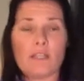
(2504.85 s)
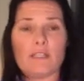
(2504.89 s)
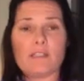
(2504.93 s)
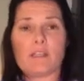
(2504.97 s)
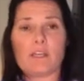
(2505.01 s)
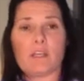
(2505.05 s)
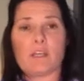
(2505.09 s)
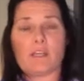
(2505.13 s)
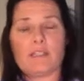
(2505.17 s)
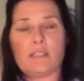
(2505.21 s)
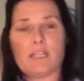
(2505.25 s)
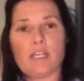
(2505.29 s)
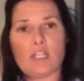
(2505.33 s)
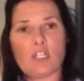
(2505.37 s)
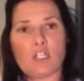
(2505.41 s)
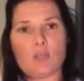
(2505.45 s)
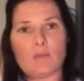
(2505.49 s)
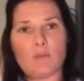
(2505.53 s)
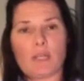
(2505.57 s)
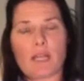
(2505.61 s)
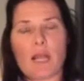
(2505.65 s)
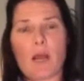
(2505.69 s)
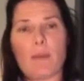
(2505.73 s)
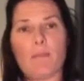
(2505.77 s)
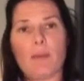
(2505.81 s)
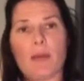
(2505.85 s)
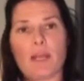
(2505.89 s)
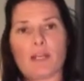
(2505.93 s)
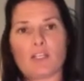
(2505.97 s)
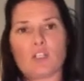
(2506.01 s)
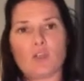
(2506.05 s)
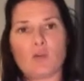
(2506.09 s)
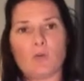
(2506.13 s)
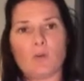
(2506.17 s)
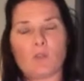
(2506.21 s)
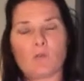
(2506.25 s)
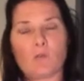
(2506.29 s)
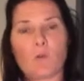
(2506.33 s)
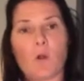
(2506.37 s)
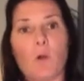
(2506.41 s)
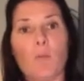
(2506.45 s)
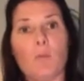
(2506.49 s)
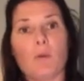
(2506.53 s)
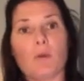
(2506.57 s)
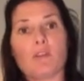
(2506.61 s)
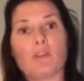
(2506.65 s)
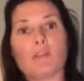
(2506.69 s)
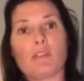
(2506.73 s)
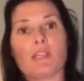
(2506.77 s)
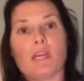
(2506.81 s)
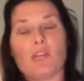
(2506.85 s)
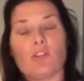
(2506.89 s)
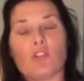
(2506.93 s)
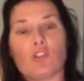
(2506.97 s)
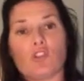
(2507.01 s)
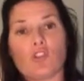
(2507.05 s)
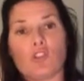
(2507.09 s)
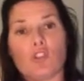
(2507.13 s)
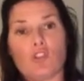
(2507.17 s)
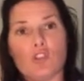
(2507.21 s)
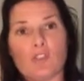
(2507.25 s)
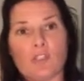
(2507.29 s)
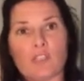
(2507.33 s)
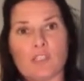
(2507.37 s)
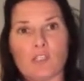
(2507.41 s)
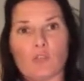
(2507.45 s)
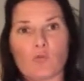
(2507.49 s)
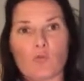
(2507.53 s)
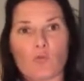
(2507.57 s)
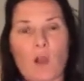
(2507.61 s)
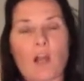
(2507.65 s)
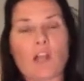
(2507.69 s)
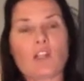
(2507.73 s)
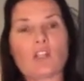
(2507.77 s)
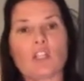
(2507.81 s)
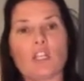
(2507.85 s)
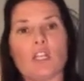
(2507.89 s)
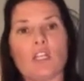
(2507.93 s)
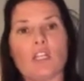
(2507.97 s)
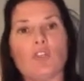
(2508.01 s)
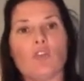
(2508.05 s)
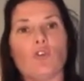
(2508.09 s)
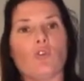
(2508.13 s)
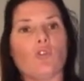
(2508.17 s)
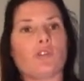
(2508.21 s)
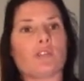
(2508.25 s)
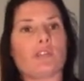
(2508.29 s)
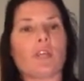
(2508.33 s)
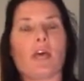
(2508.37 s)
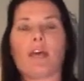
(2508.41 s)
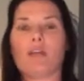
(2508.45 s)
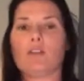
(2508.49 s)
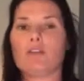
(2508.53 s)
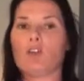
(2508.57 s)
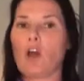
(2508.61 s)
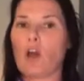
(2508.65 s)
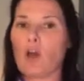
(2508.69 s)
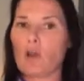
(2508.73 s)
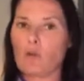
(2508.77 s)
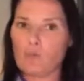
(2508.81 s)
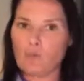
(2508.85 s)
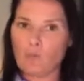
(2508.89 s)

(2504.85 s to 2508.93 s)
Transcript: is going to teach him to come back to you as well because then as soon as he's rushing, you're saying, no,